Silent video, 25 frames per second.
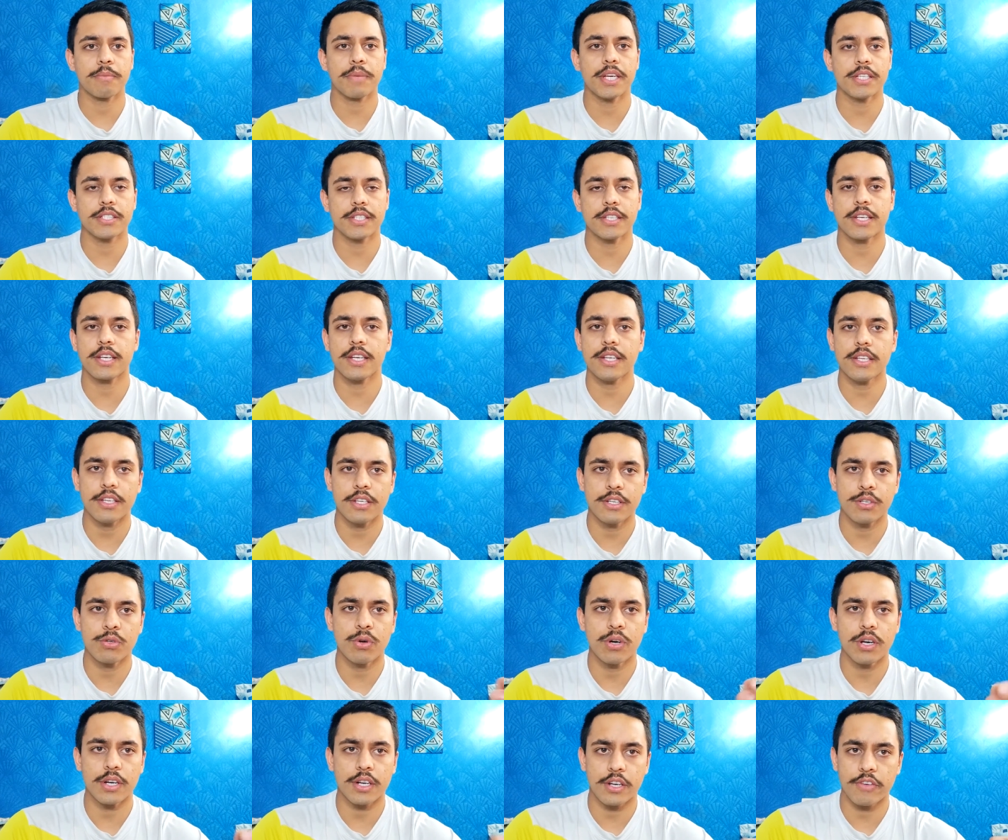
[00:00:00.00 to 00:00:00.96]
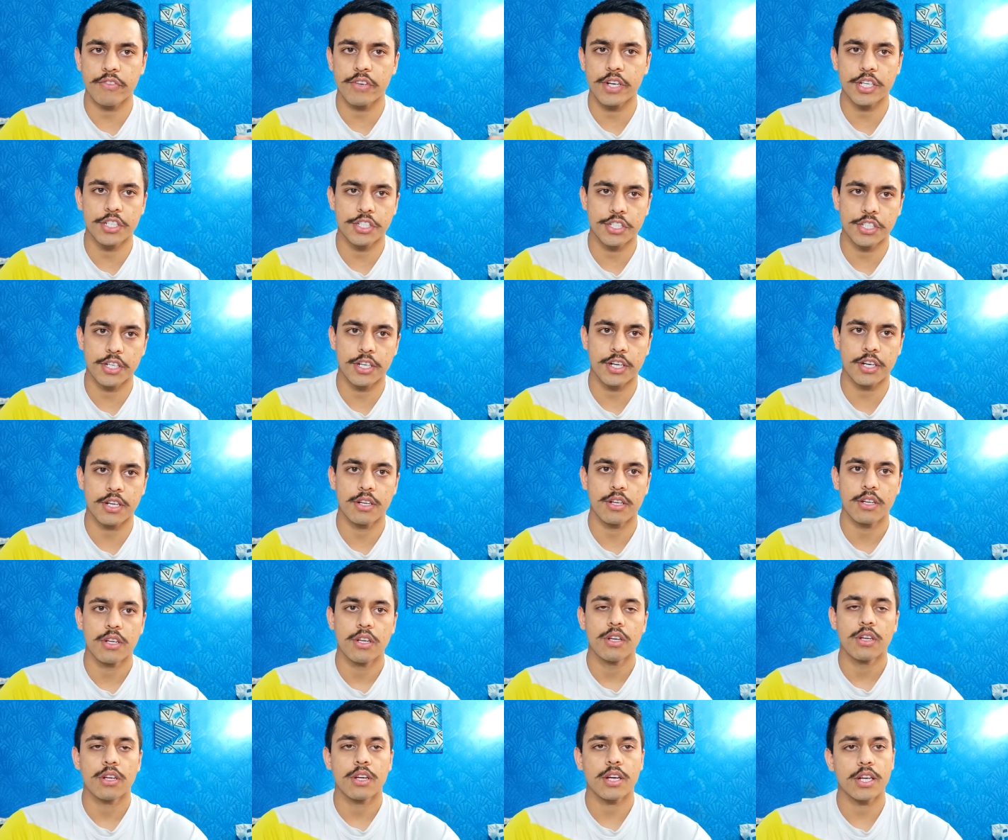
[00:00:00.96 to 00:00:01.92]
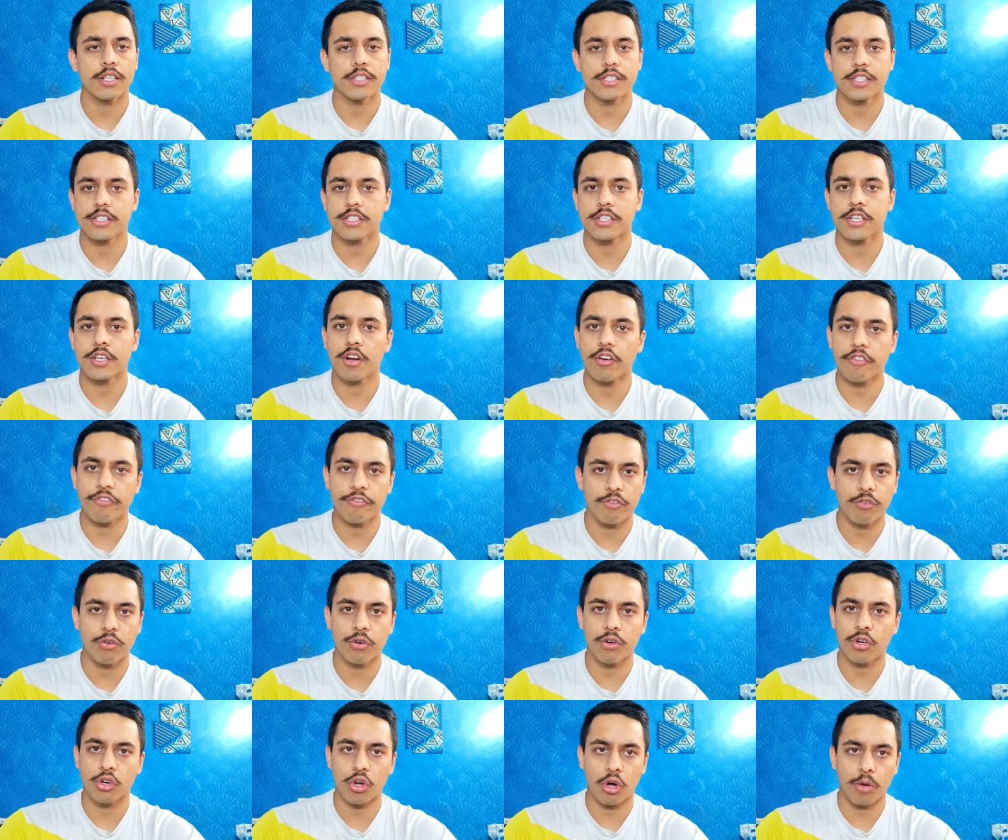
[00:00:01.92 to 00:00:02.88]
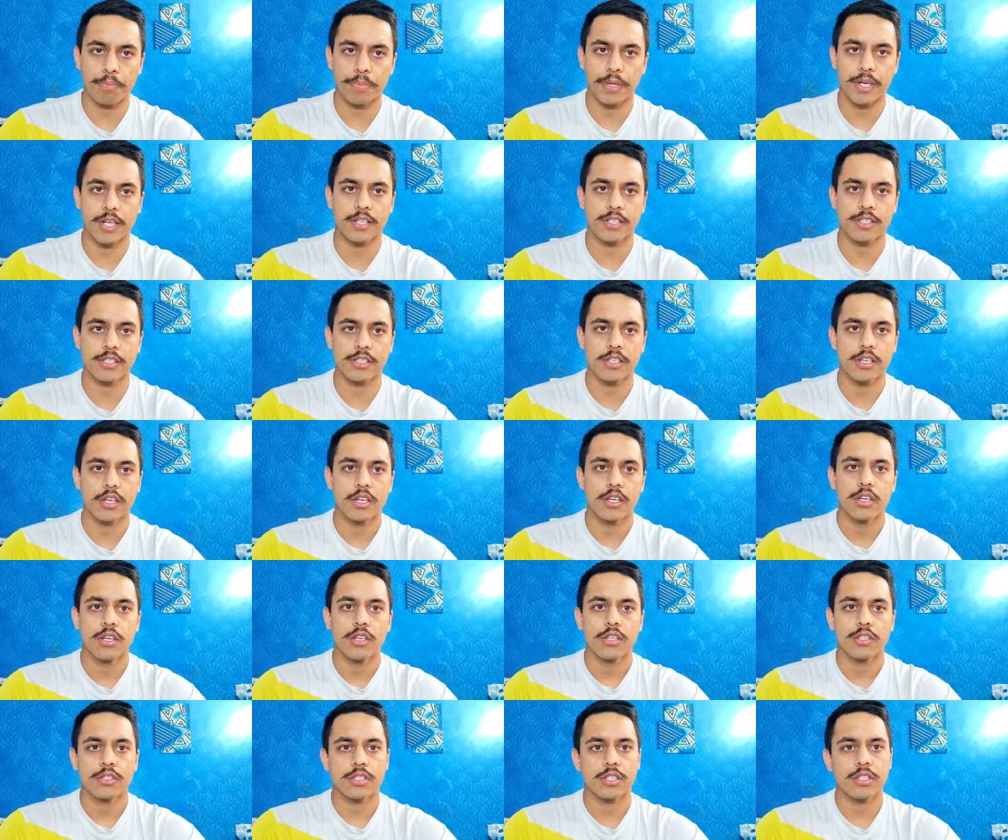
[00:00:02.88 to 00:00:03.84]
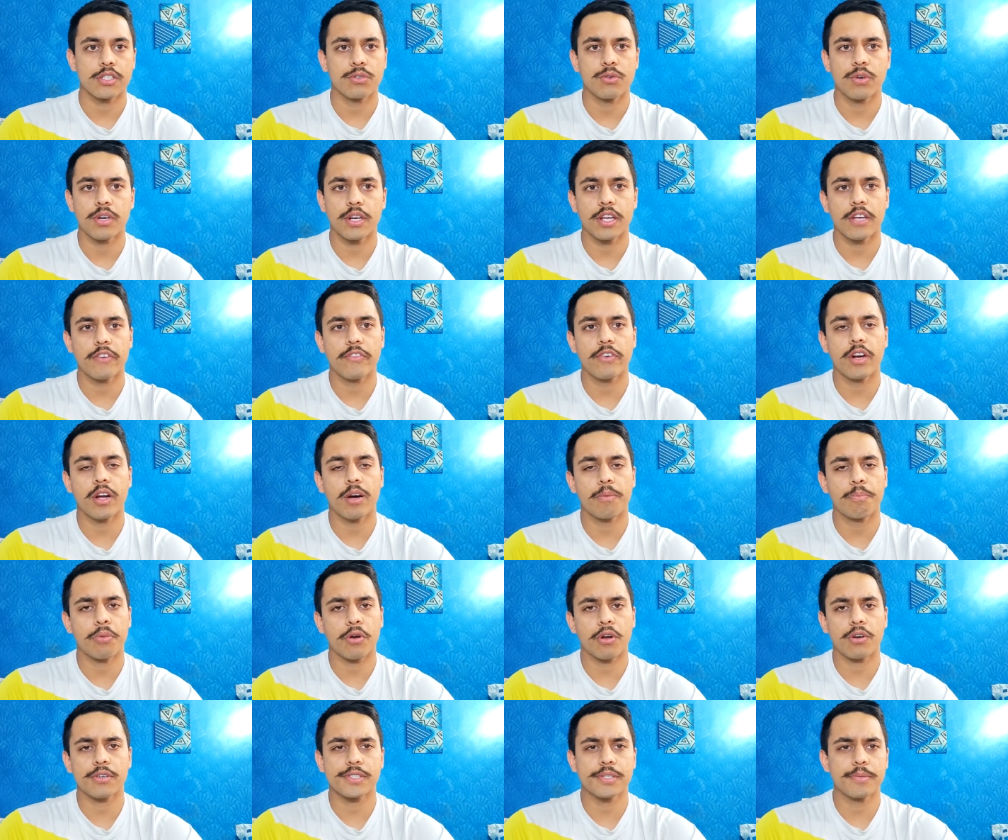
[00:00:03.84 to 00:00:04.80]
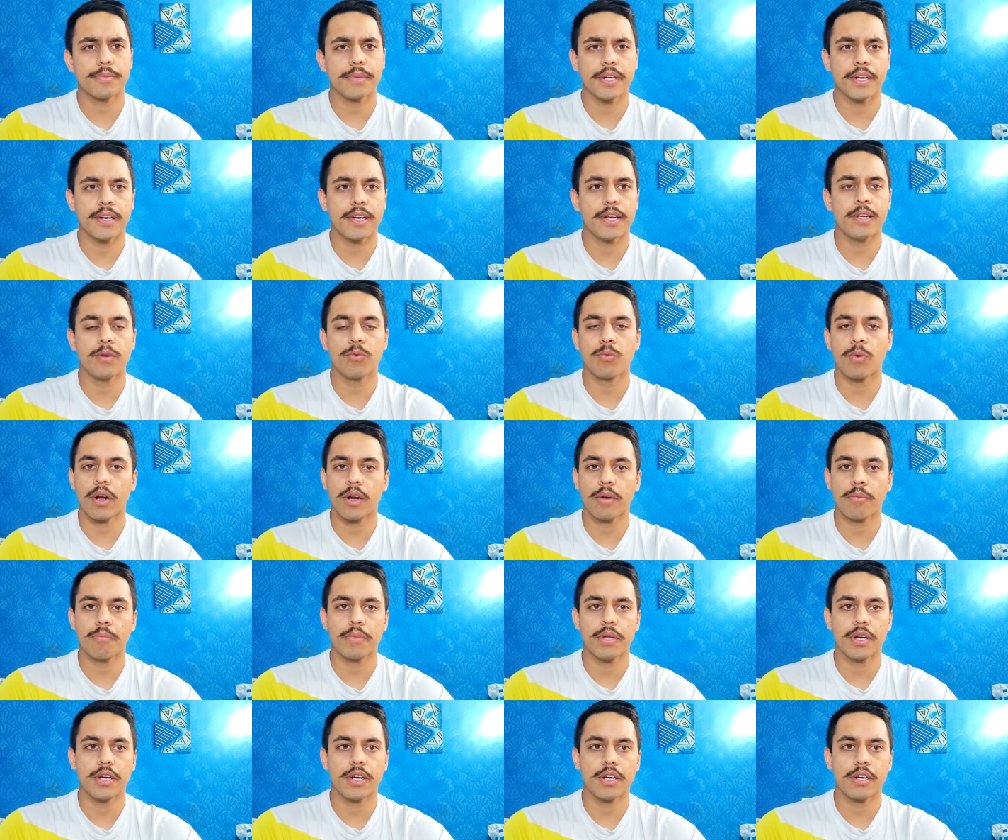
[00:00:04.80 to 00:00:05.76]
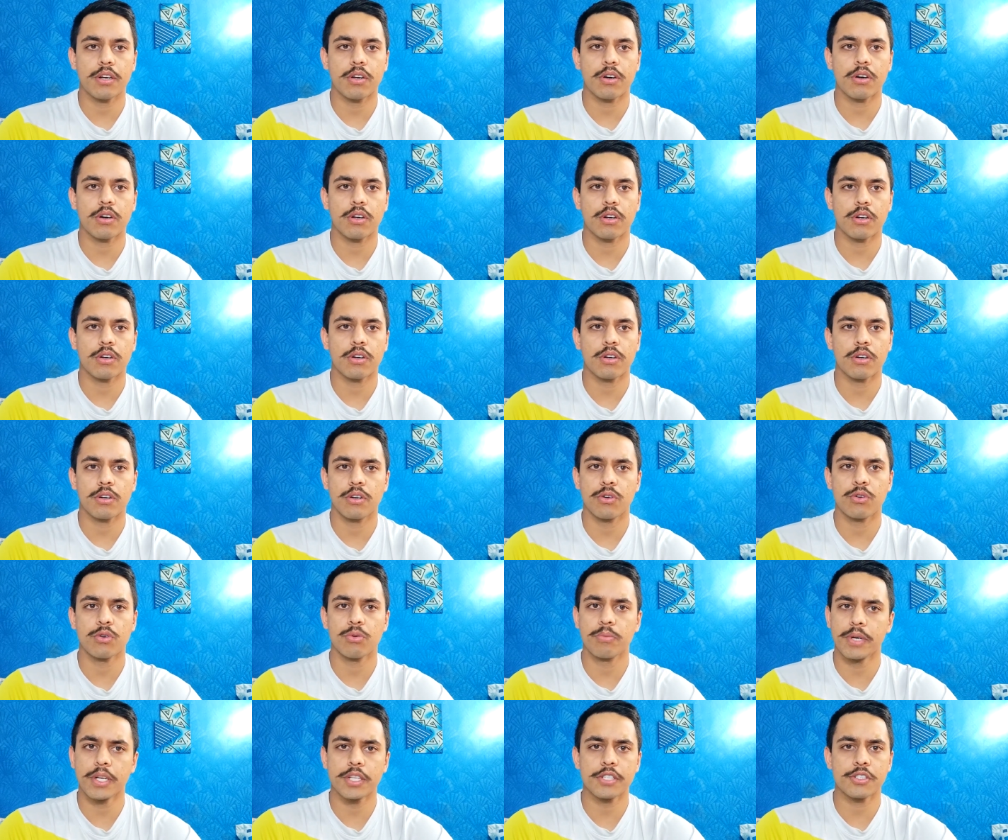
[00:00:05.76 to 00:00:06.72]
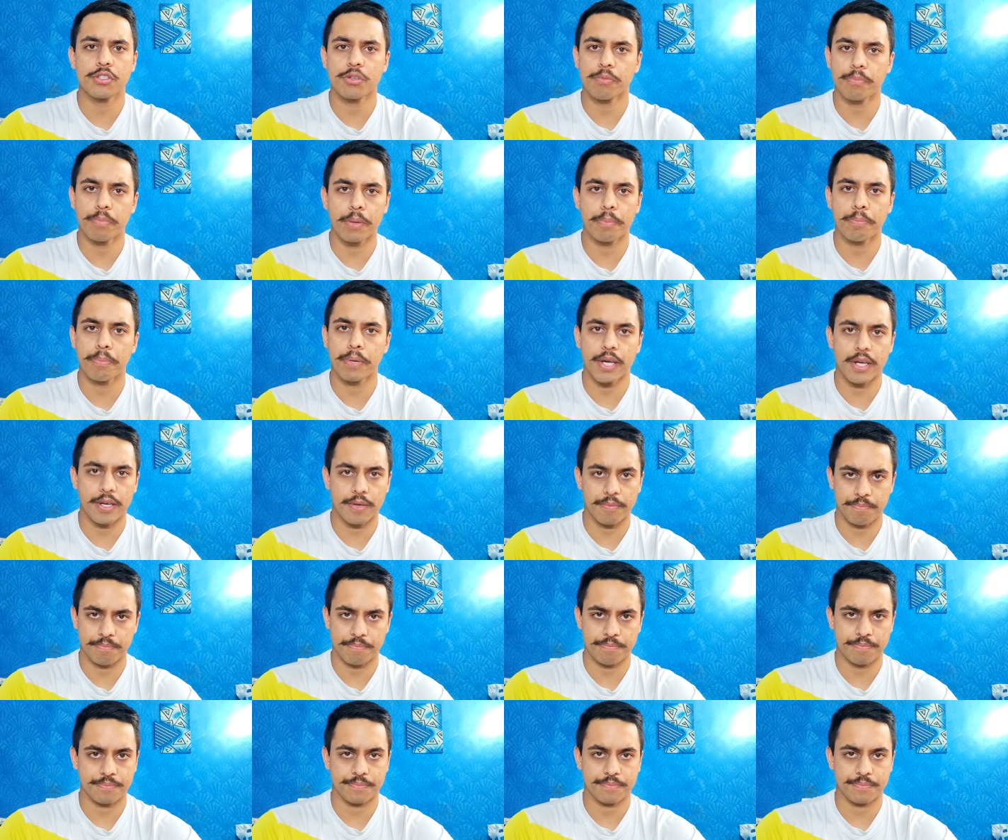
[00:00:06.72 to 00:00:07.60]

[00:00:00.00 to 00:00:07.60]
Basically, you are given a chit consisting of four topics. So you are given approximately 1 minute or 2 minutes to prepare.